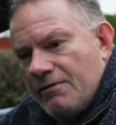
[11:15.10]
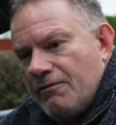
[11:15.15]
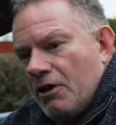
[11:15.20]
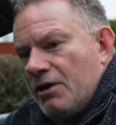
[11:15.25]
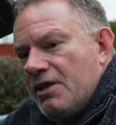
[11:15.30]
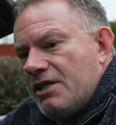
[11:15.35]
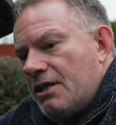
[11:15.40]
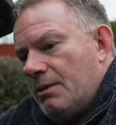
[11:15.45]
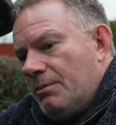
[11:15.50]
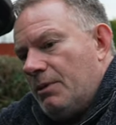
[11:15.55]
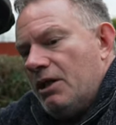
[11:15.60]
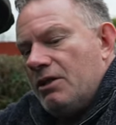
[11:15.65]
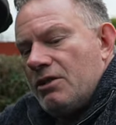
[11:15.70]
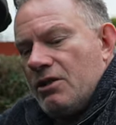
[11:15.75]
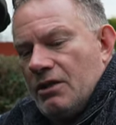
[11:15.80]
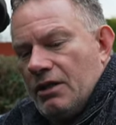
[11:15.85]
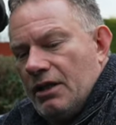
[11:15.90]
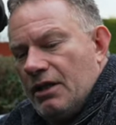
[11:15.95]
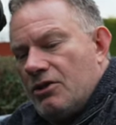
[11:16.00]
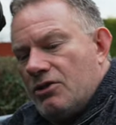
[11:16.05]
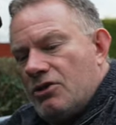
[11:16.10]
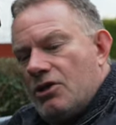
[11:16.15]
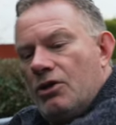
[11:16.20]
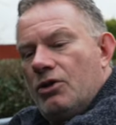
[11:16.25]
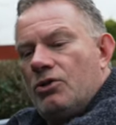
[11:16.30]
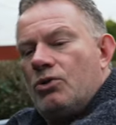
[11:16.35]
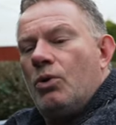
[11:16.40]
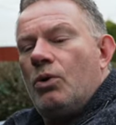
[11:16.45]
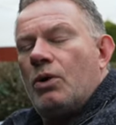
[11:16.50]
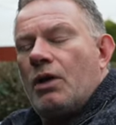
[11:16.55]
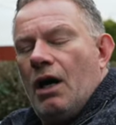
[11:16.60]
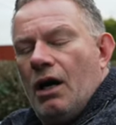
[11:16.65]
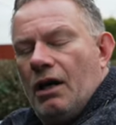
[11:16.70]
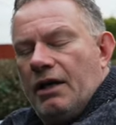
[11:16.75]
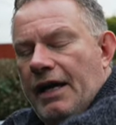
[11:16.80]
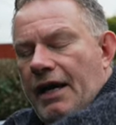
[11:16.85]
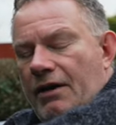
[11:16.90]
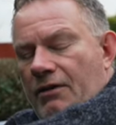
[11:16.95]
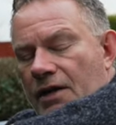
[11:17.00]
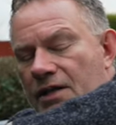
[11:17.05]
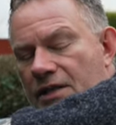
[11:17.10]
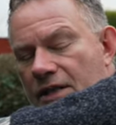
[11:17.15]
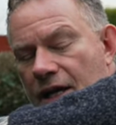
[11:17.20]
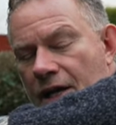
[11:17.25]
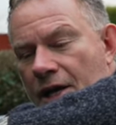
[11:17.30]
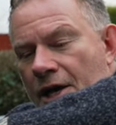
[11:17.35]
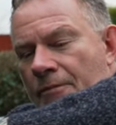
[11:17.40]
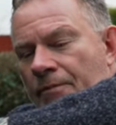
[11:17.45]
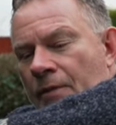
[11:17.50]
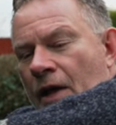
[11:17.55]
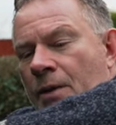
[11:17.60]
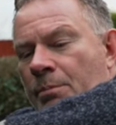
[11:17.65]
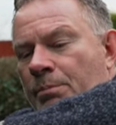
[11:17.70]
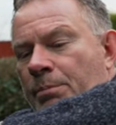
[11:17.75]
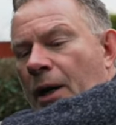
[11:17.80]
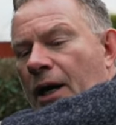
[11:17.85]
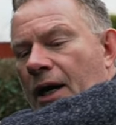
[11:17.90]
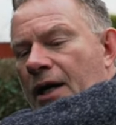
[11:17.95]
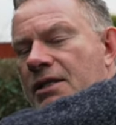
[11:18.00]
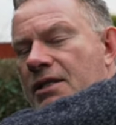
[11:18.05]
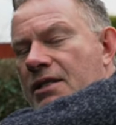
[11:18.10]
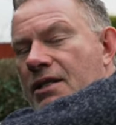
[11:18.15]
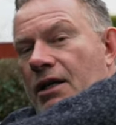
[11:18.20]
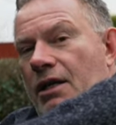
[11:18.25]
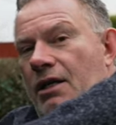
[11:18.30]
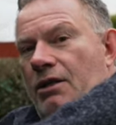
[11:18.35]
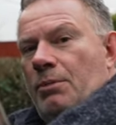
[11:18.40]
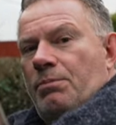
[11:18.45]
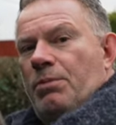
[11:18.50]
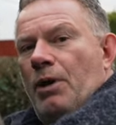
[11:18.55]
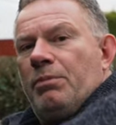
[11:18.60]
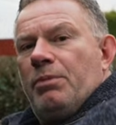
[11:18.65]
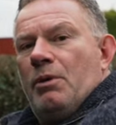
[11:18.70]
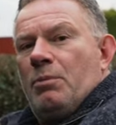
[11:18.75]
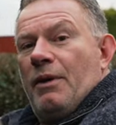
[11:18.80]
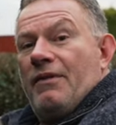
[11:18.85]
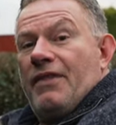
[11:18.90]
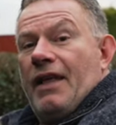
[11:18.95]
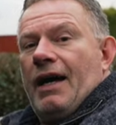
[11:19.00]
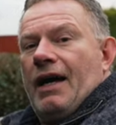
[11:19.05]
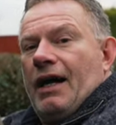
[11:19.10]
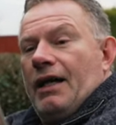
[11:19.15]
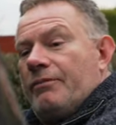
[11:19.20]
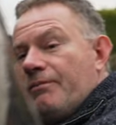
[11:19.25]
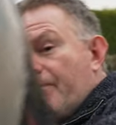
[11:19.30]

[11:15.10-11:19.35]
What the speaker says: very similar to the door card areas. But the problem with that